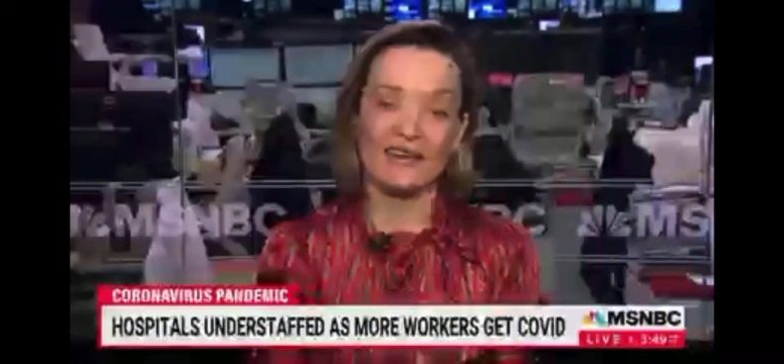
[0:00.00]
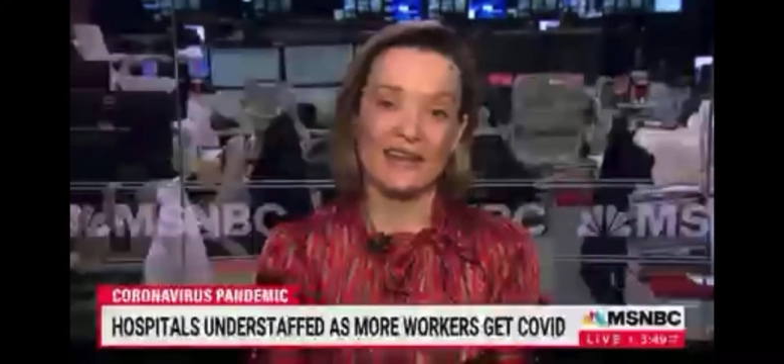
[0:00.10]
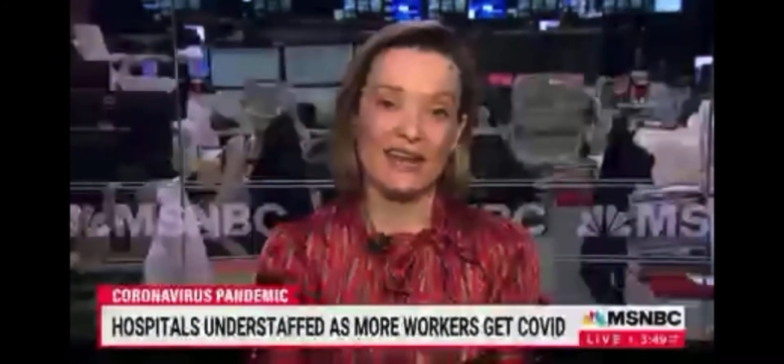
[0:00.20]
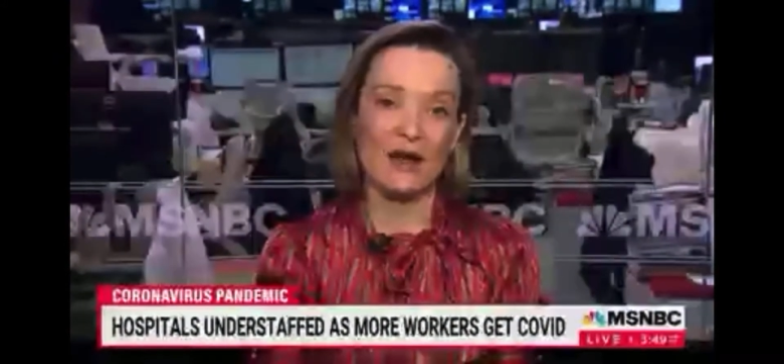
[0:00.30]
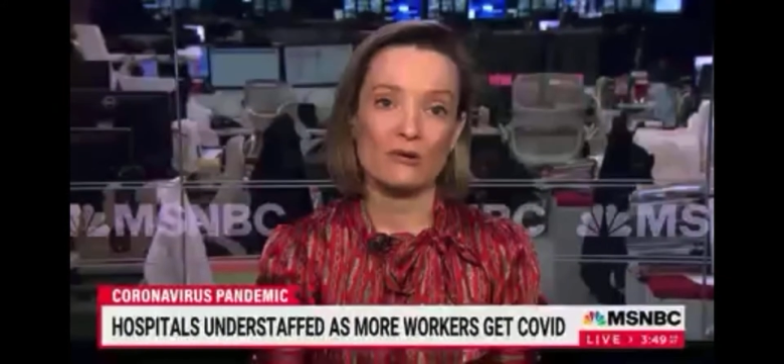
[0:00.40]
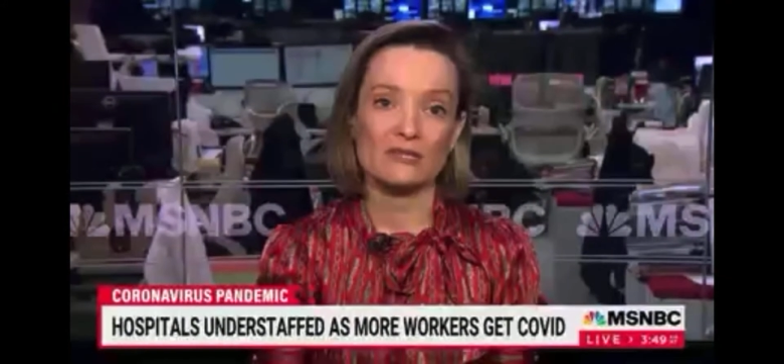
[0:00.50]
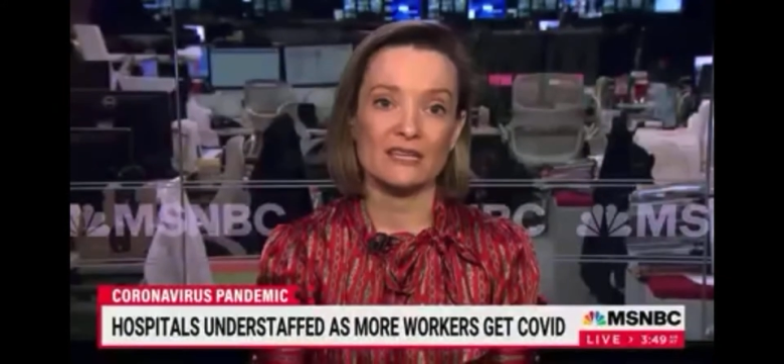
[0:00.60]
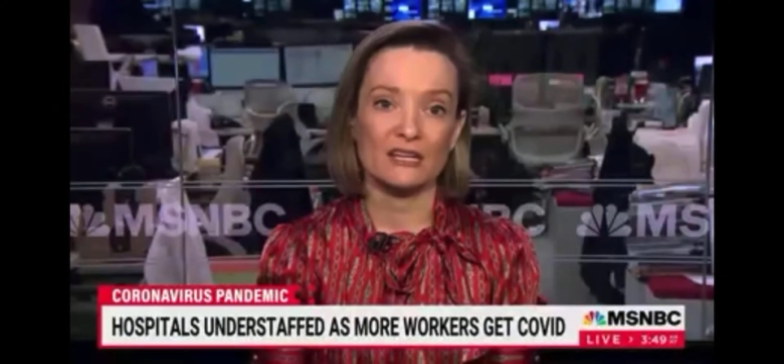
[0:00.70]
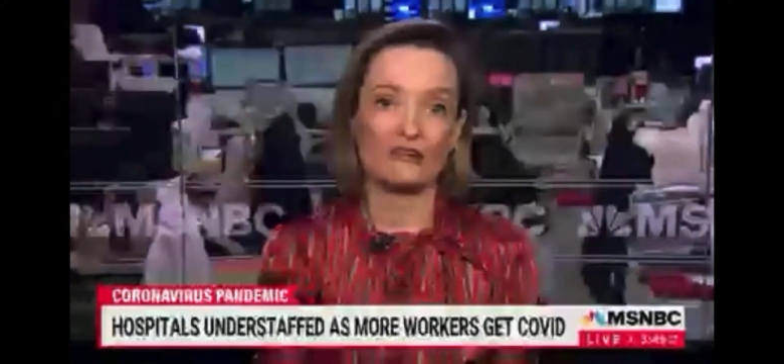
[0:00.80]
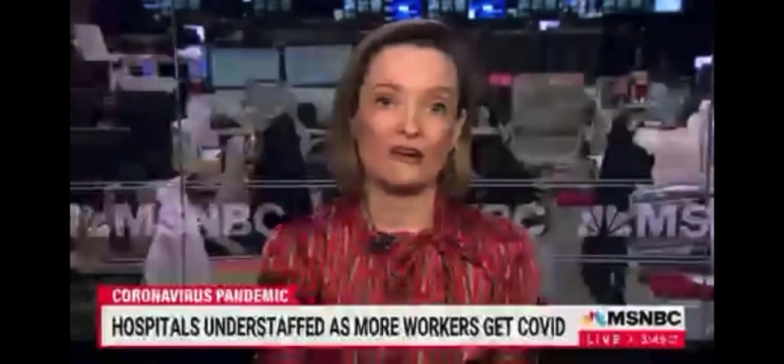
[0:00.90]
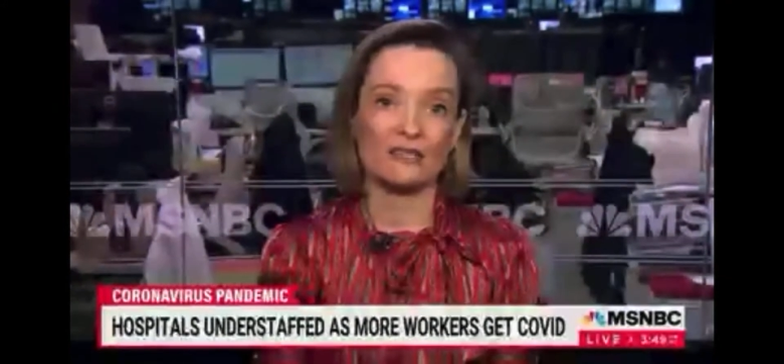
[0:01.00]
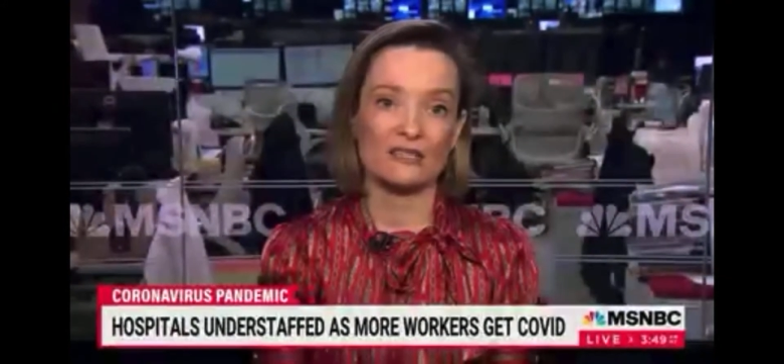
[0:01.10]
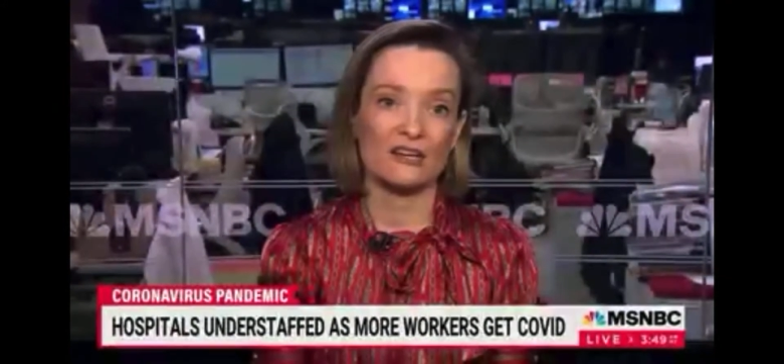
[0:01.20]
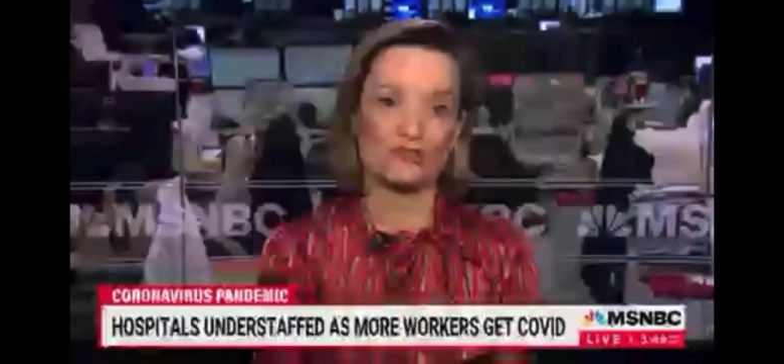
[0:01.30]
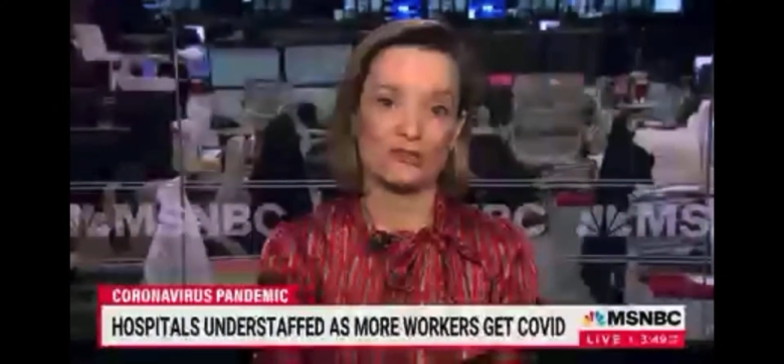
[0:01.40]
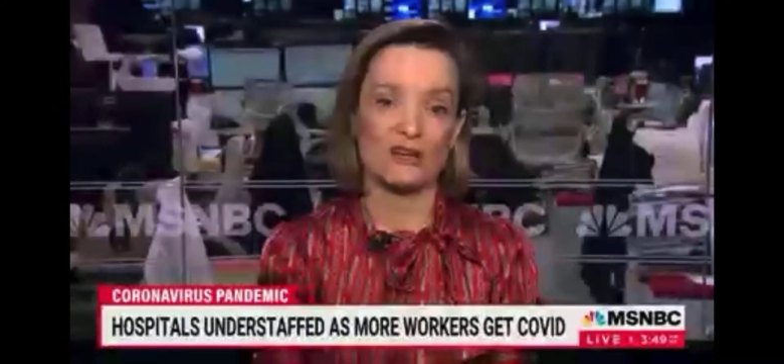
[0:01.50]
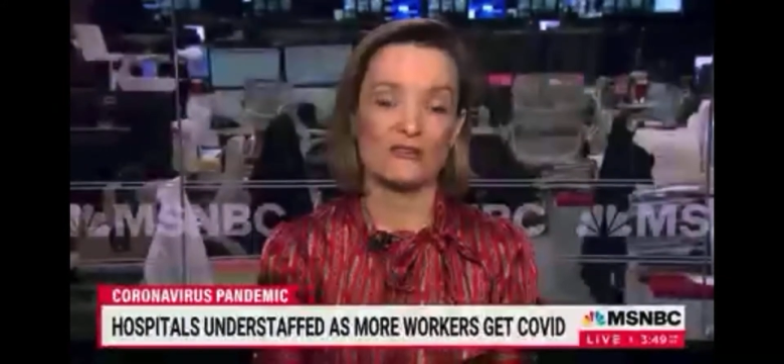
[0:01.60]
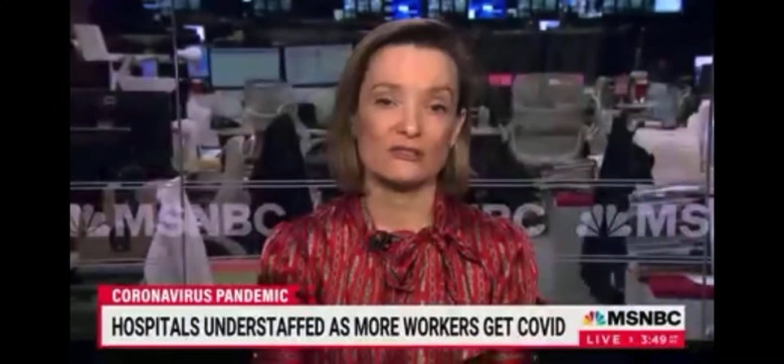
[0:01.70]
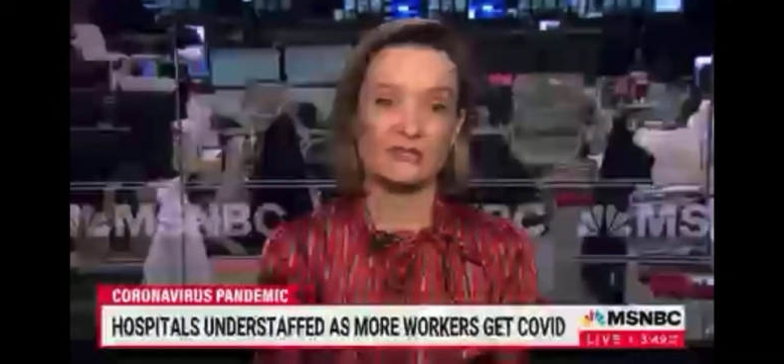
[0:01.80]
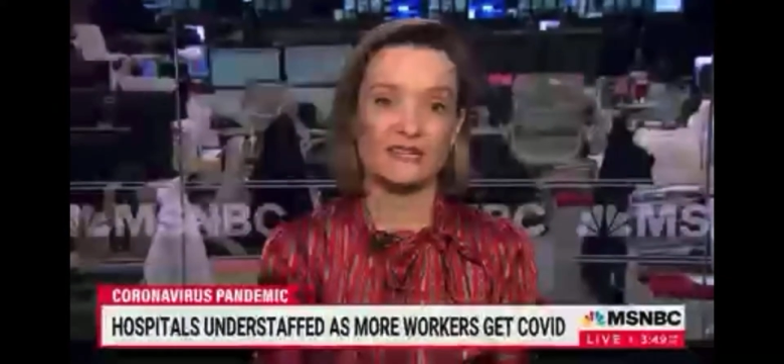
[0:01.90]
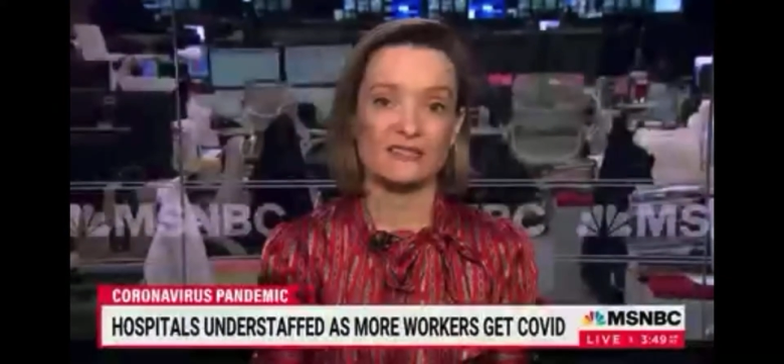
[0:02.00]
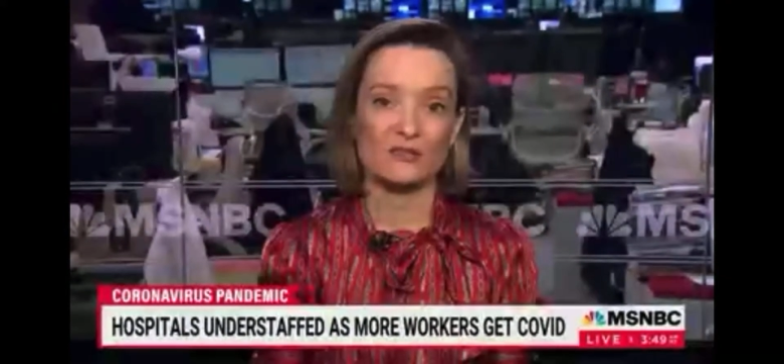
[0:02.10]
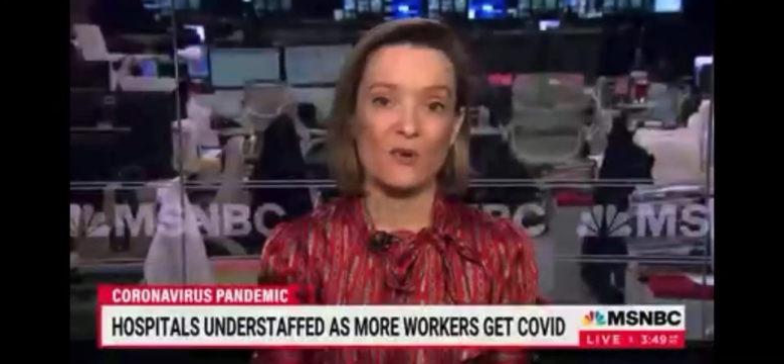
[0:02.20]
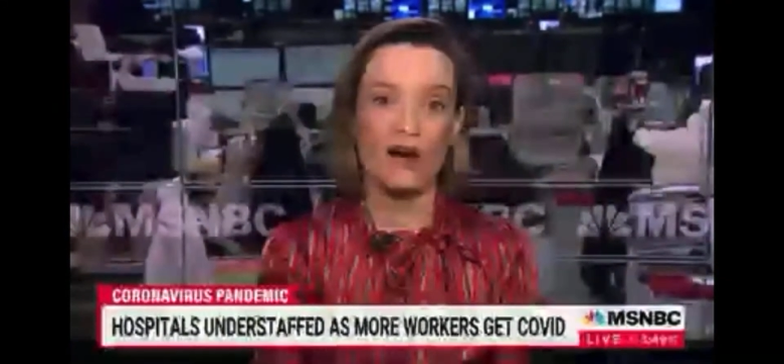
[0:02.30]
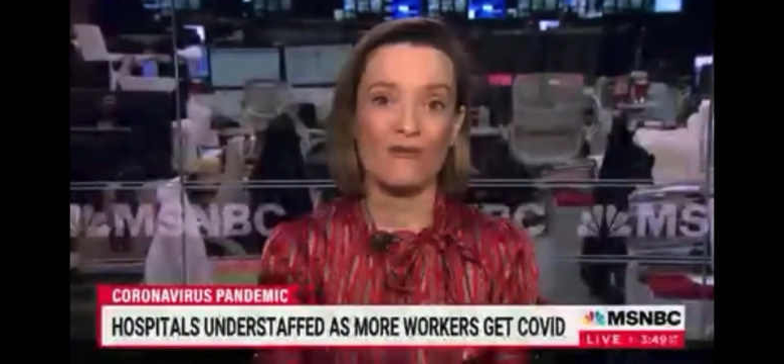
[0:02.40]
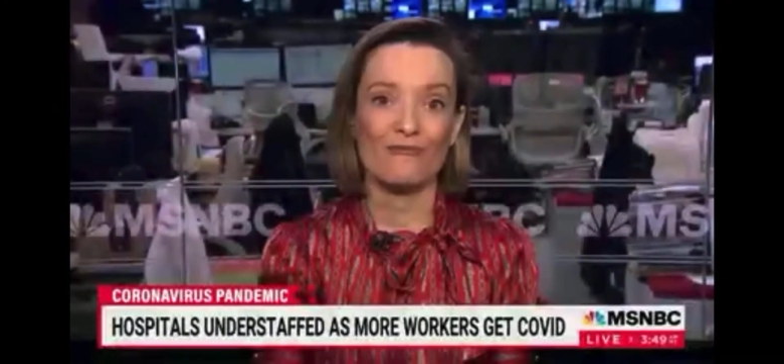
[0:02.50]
and now we're seeing it across the country in other states as well.